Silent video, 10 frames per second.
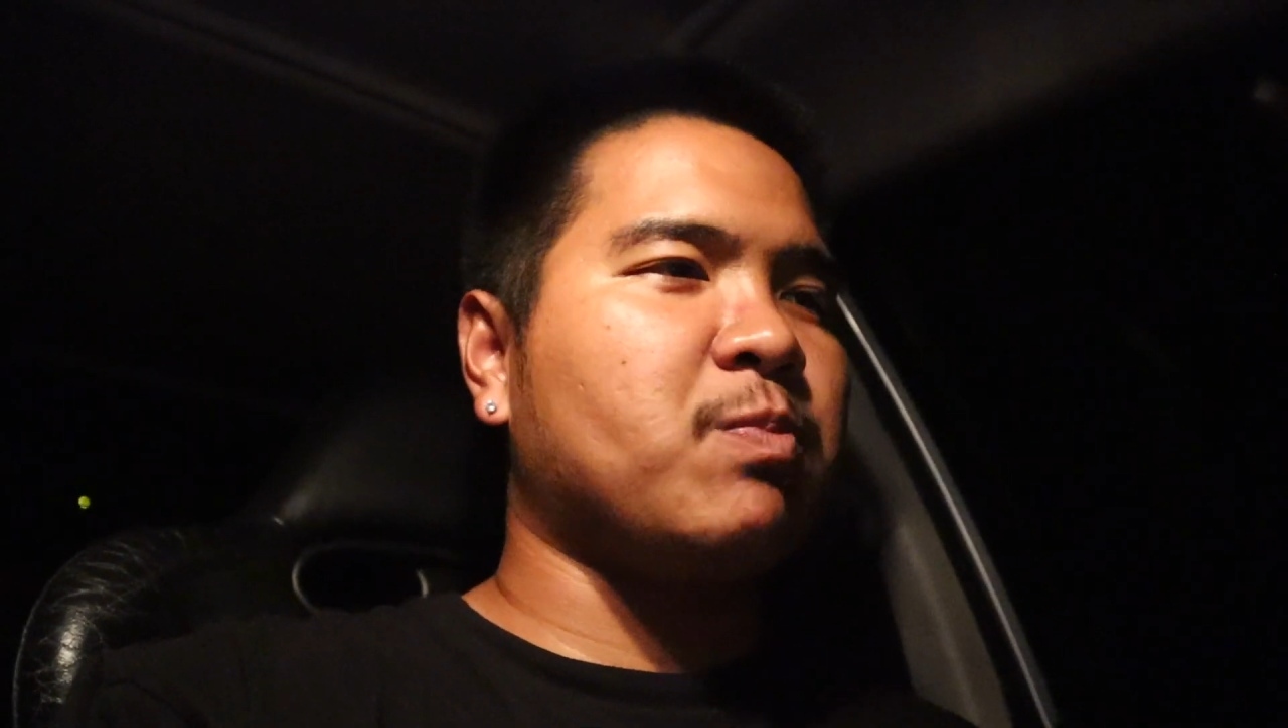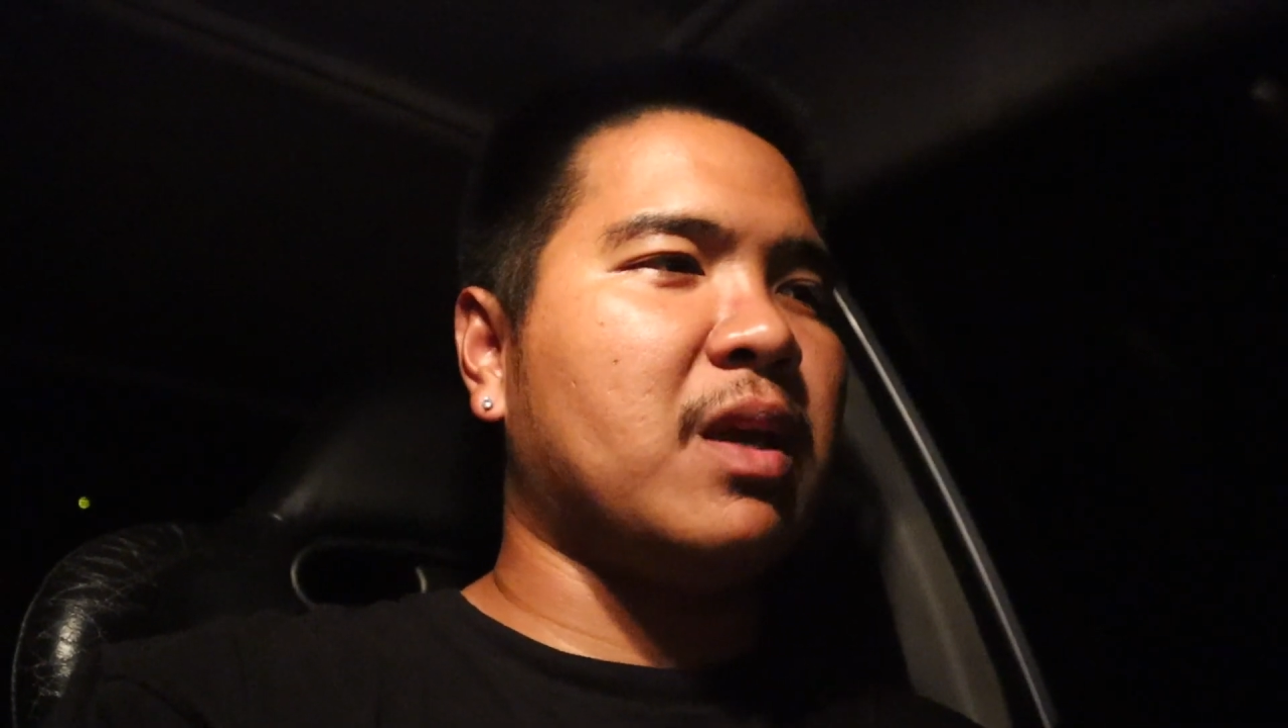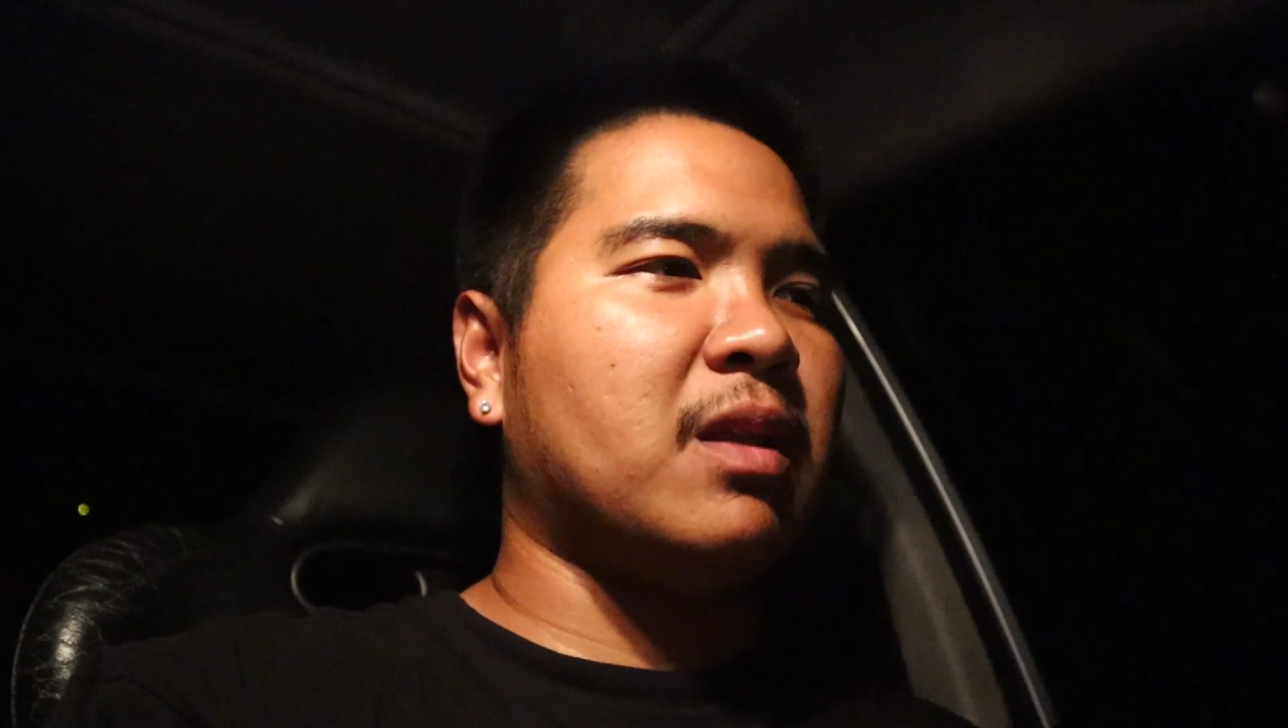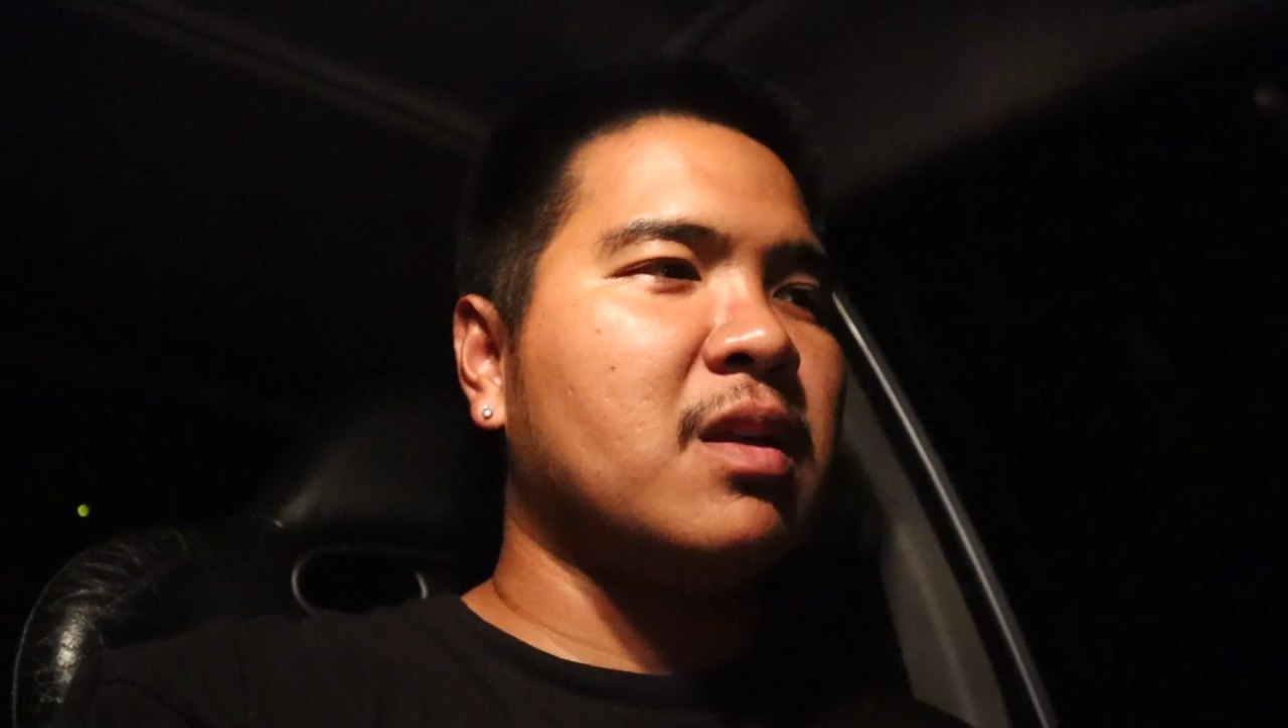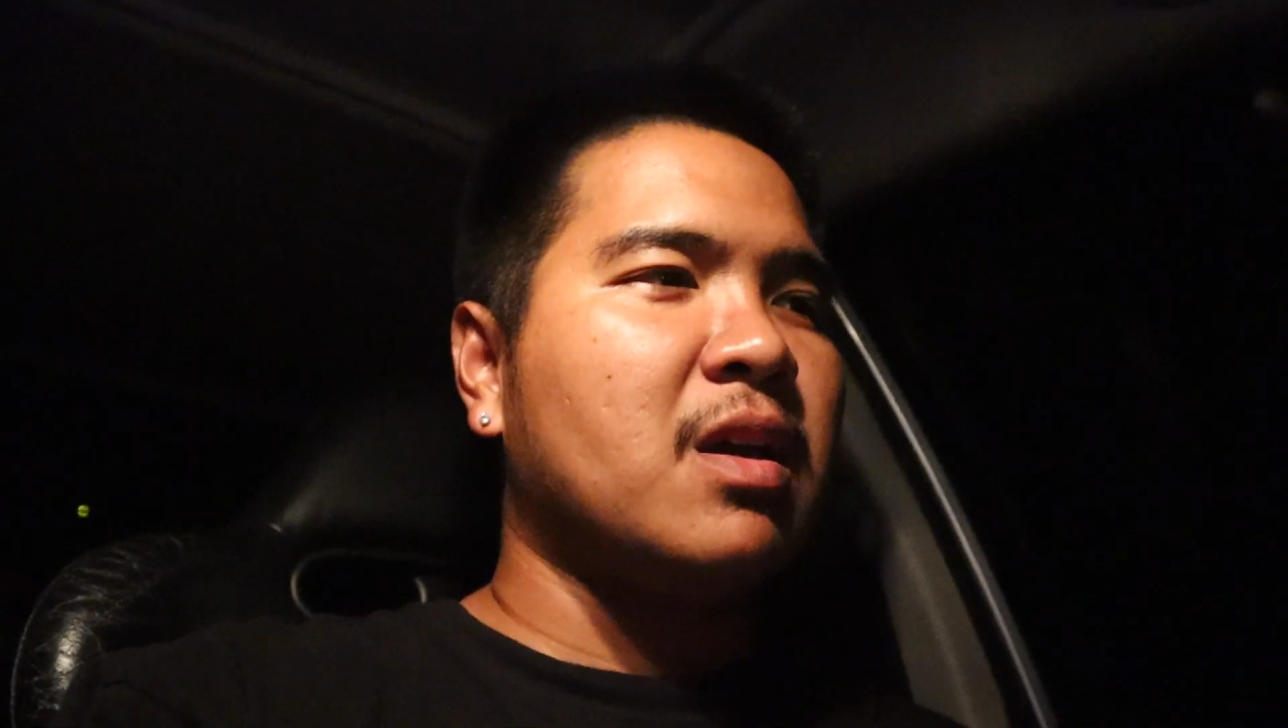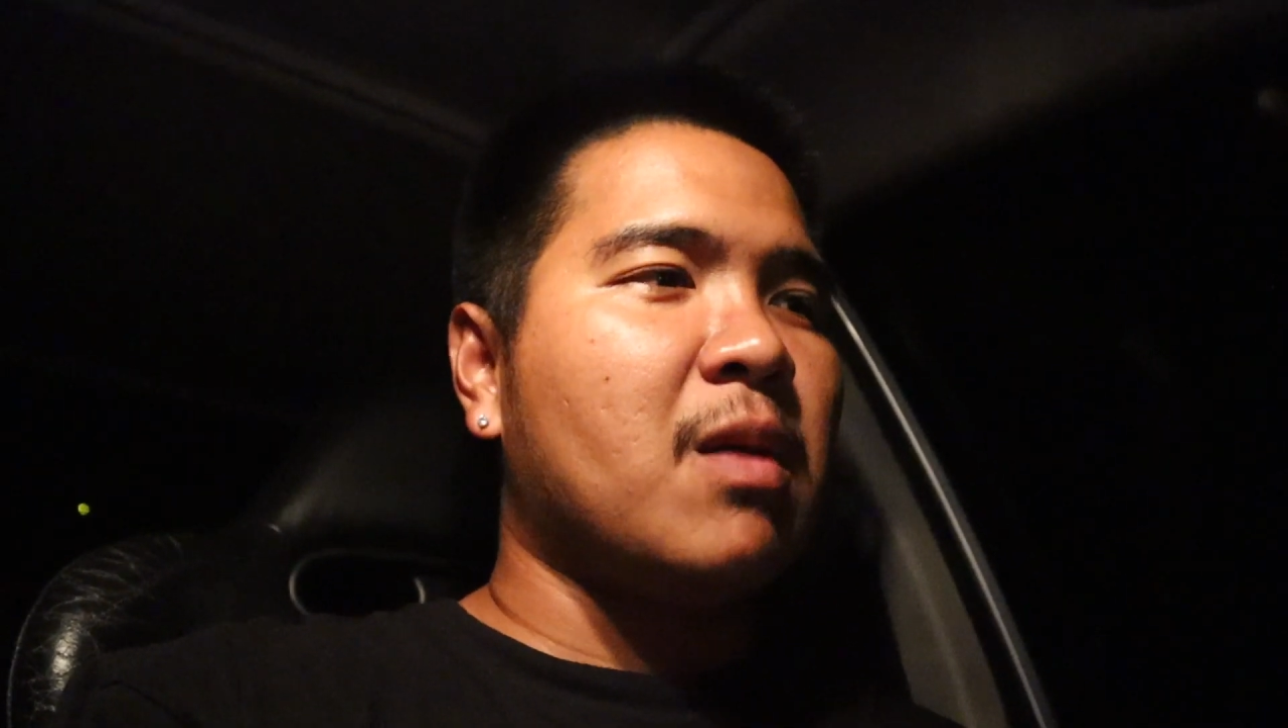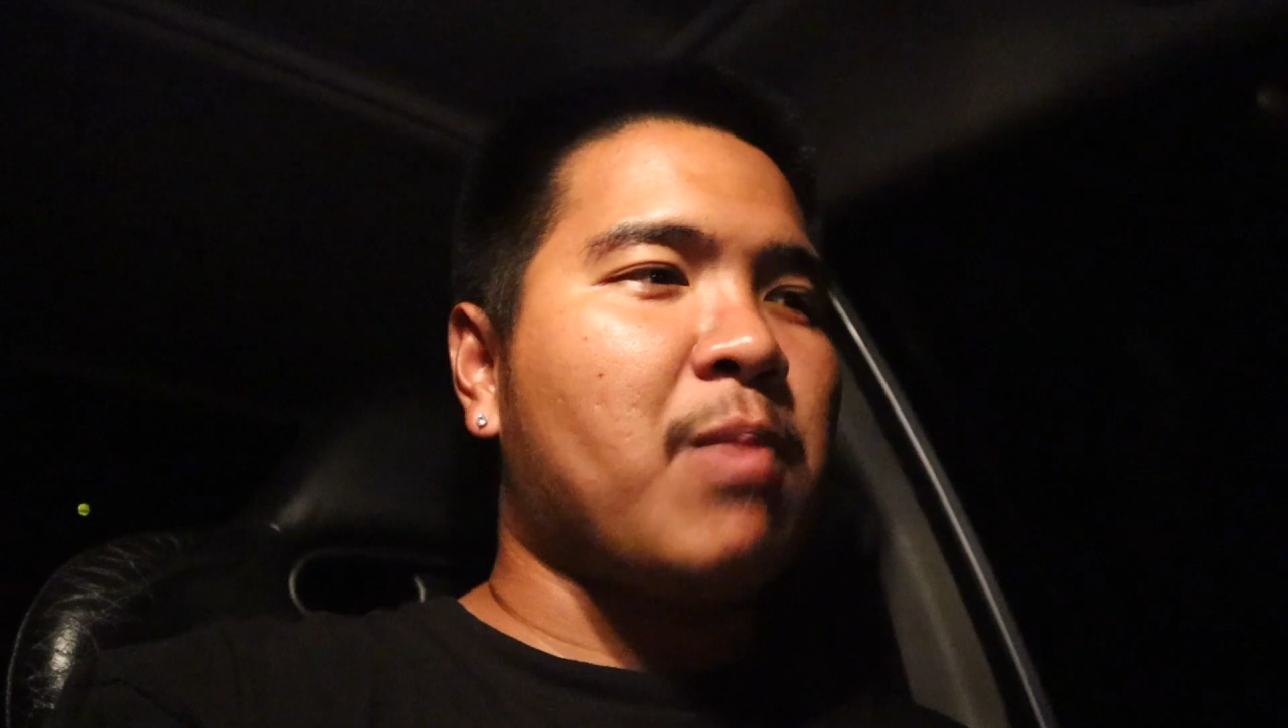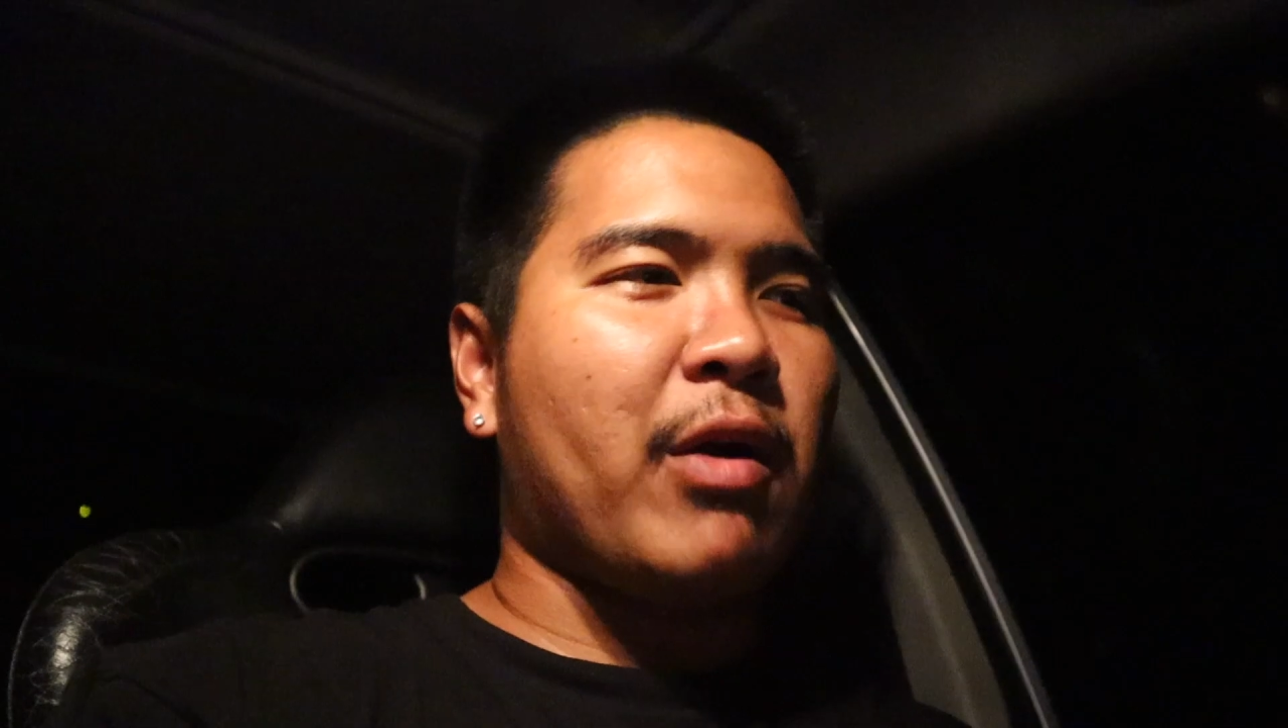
been